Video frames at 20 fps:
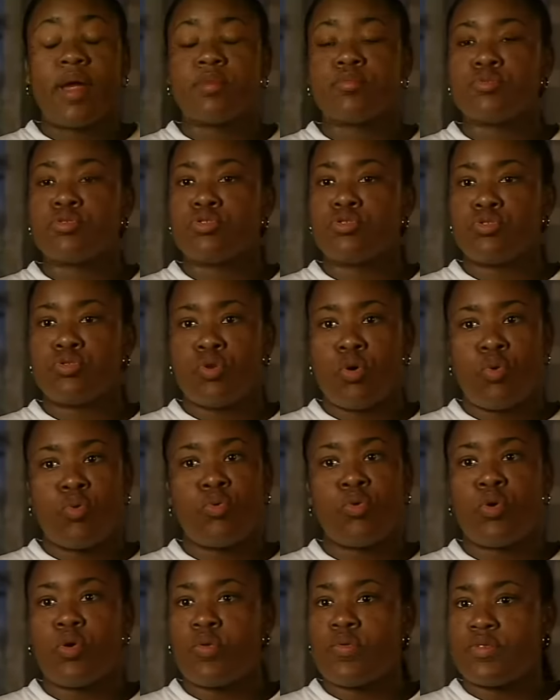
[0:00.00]
am so
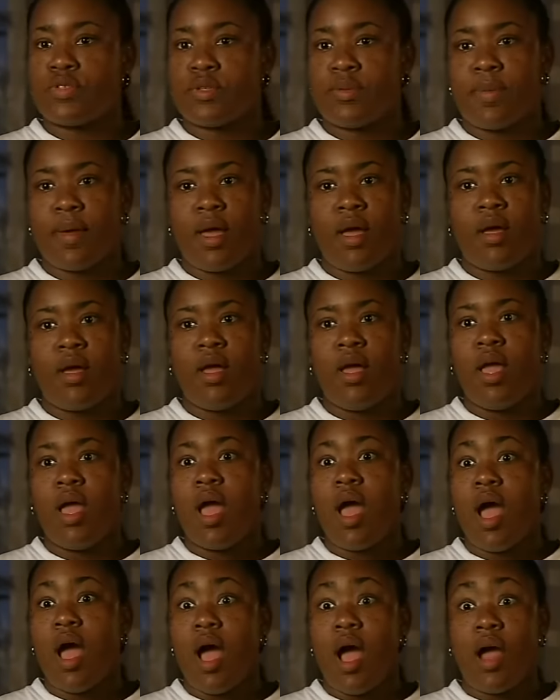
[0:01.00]
nervous about.
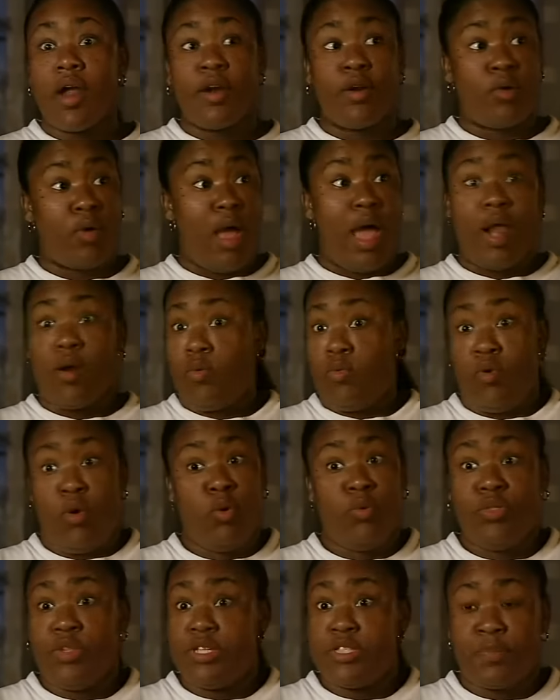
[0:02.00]
I don't
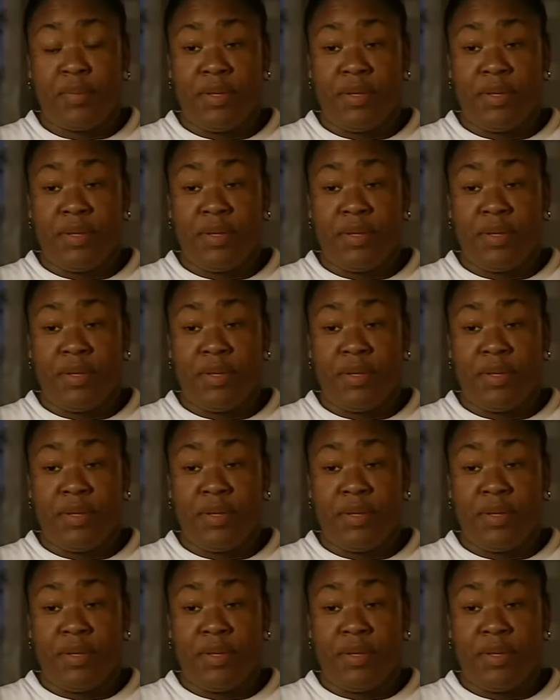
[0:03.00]
know these